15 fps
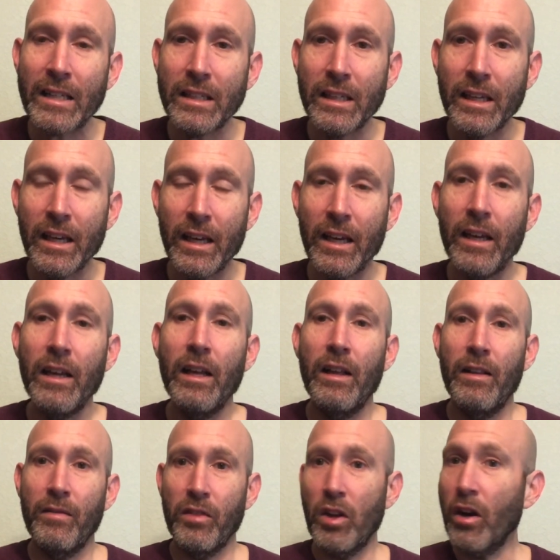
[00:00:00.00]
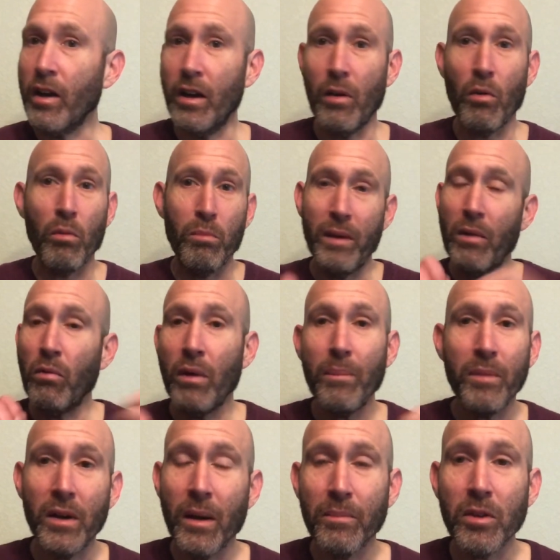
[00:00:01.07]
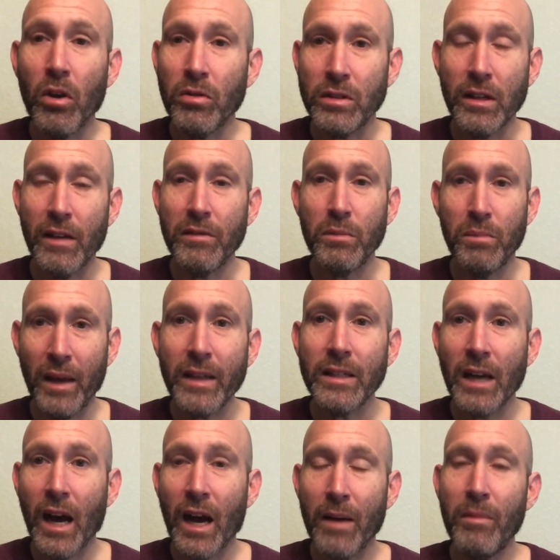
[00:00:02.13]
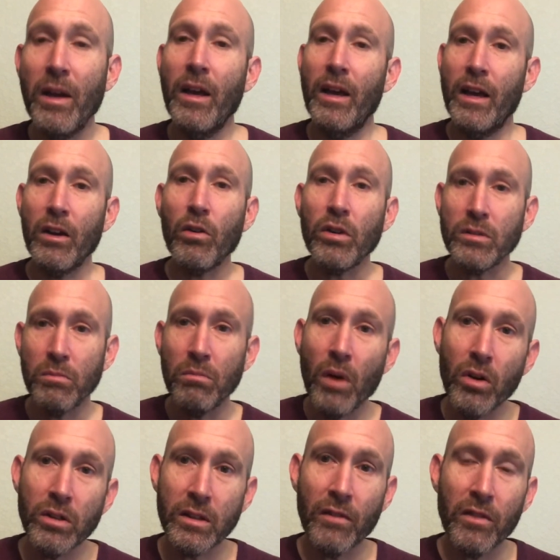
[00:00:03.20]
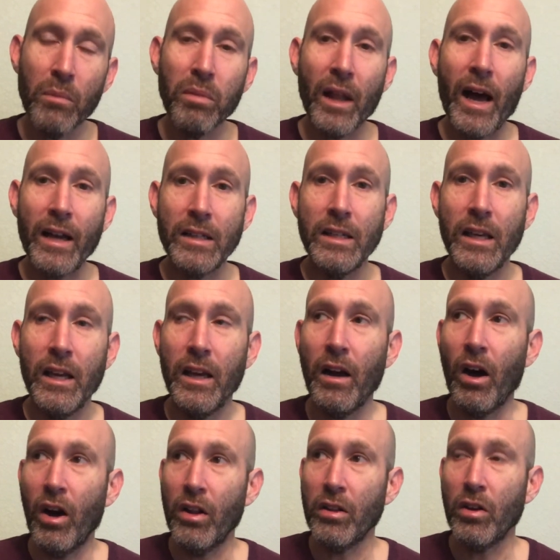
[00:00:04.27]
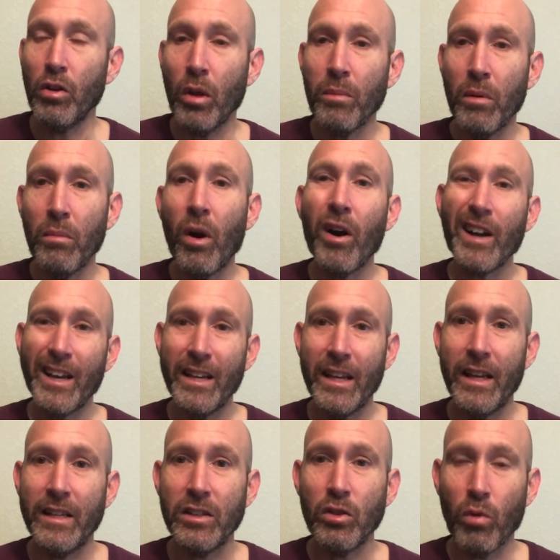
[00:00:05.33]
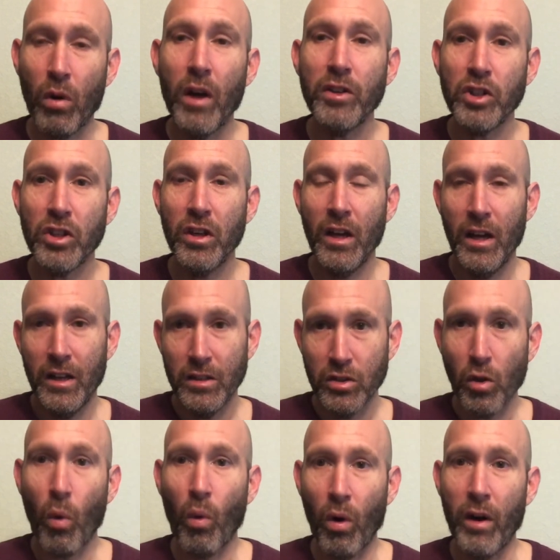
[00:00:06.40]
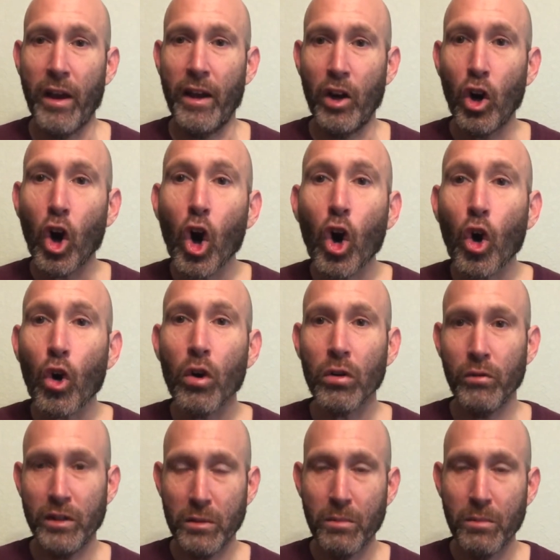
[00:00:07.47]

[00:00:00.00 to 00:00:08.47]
tea, they're going to be ripping up those leaves big time. And of course, most of the black tea on the global market is crushed, torn, and curled, which